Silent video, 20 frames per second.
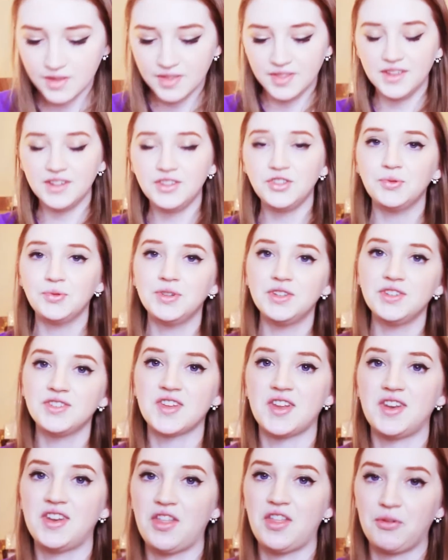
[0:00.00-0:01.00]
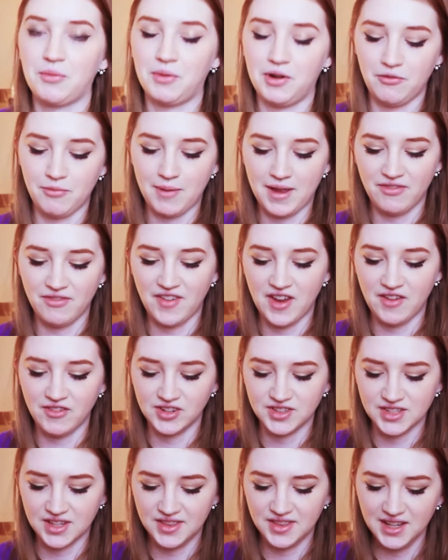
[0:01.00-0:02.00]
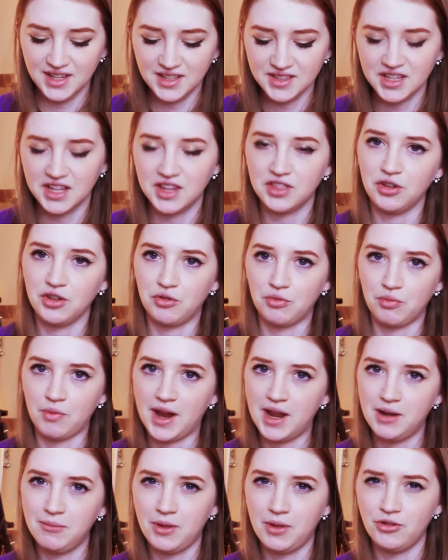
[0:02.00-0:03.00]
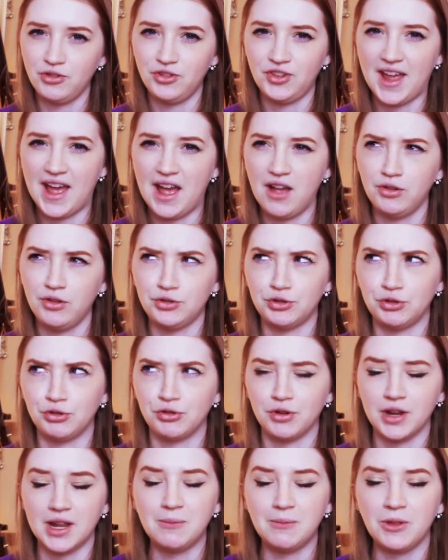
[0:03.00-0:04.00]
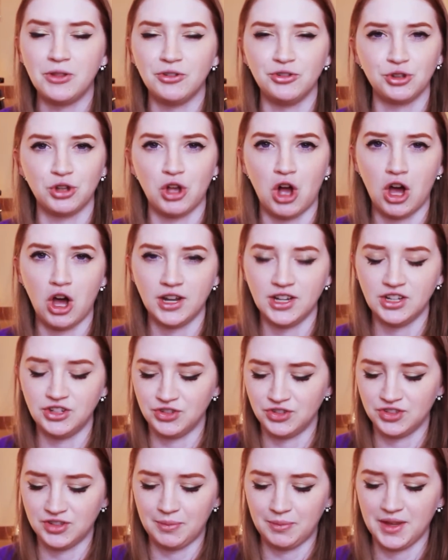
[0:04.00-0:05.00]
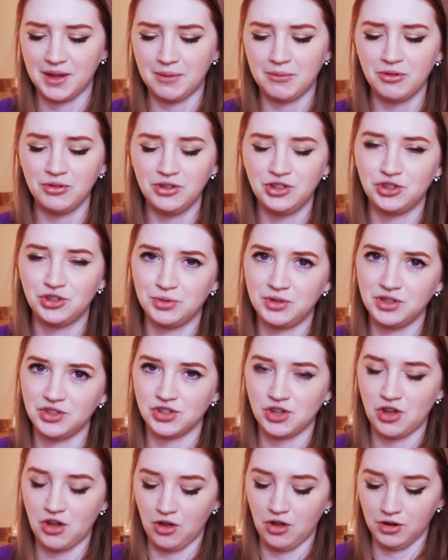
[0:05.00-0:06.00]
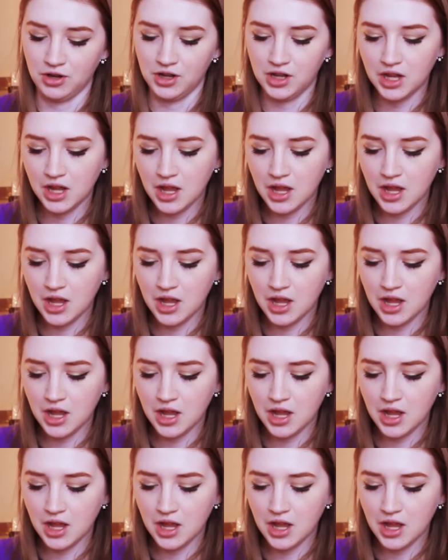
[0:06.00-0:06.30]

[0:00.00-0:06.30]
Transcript: This one's another one of my favorites. I think it's like the grandmother's house or grandmother's cottage or something. I'm not really sure what it's called.